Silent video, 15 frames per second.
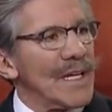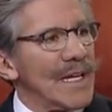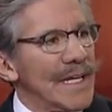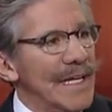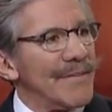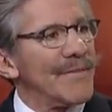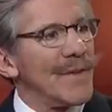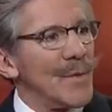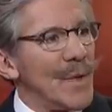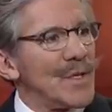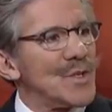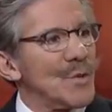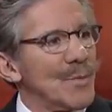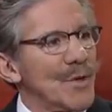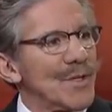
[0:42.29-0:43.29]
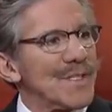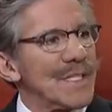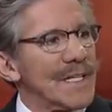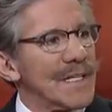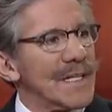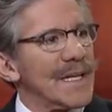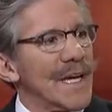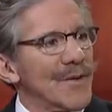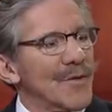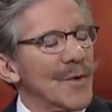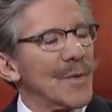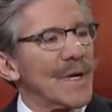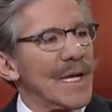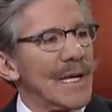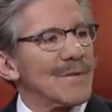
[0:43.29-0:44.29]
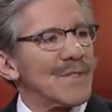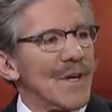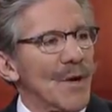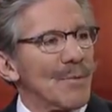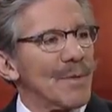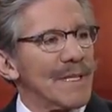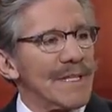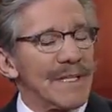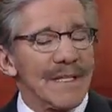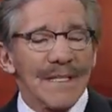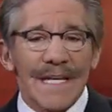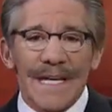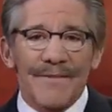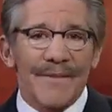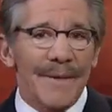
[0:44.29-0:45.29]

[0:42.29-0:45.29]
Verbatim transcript: uh, influential person in the country when it comes to our political life.